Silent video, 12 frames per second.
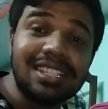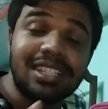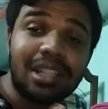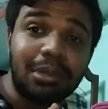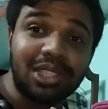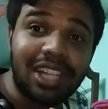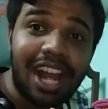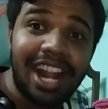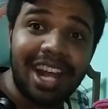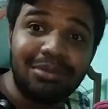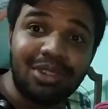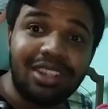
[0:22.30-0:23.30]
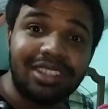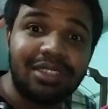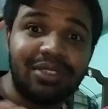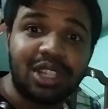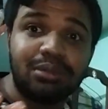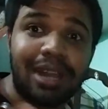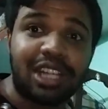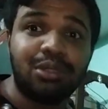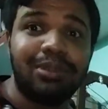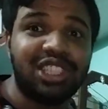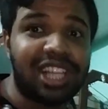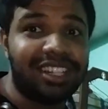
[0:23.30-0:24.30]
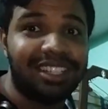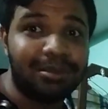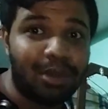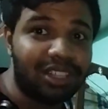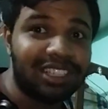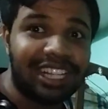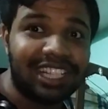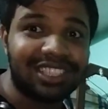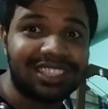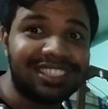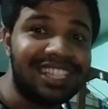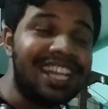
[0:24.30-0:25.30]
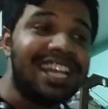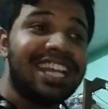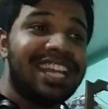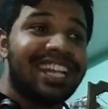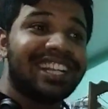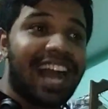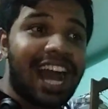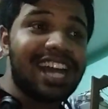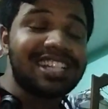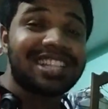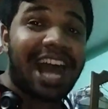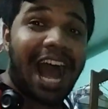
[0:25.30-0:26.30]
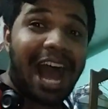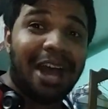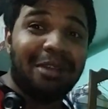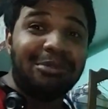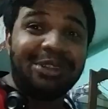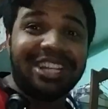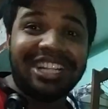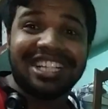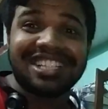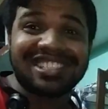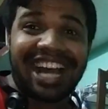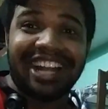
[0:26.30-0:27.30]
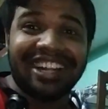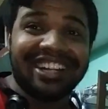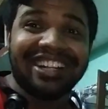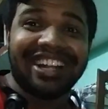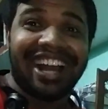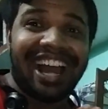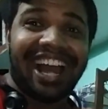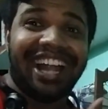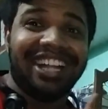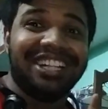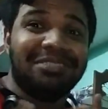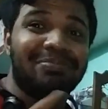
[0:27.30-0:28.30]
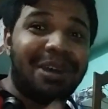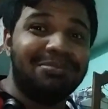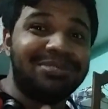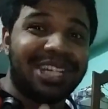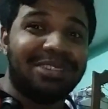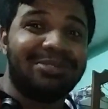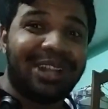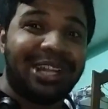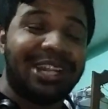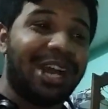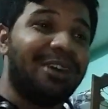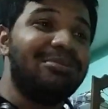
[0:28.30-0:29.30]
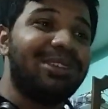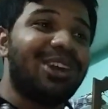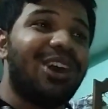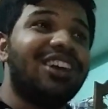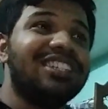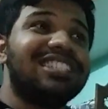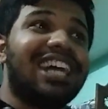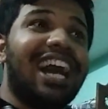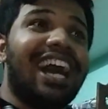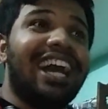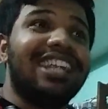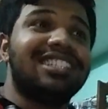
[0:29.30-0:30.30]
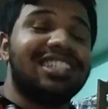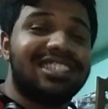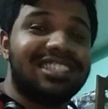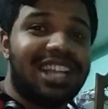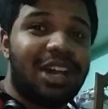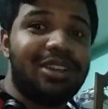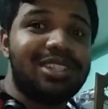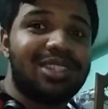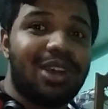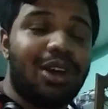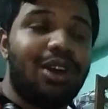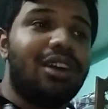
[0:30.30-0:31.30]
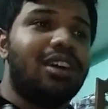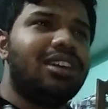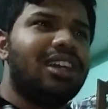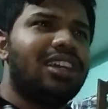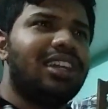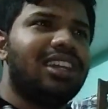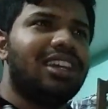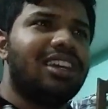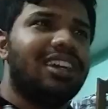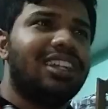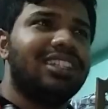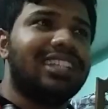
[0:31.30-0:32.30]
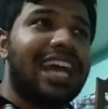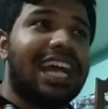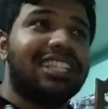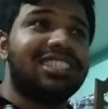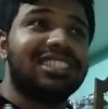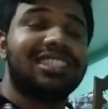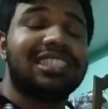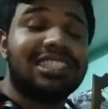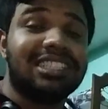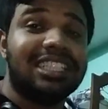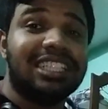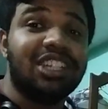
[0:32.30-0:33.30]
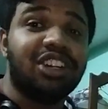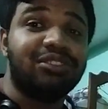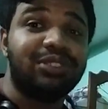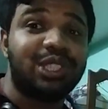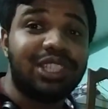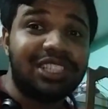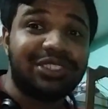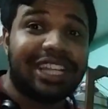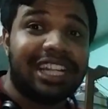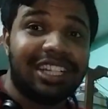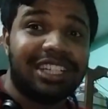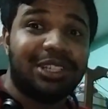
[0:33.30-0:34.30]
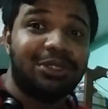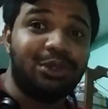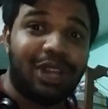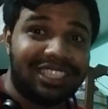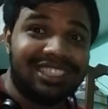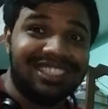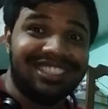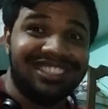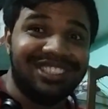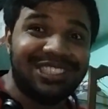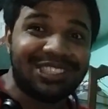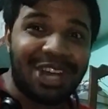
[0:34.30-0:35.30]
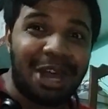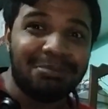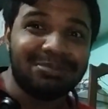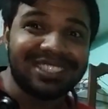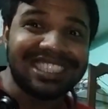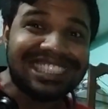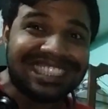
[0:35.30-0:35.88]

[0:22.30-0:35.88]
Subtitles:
Namaskar, I'm Ranath and welcome back to my channel, The Bunk Connection. Guys, I'm really excited and pumped up right now because just now I saw that Justice League official trailer 1 dropped.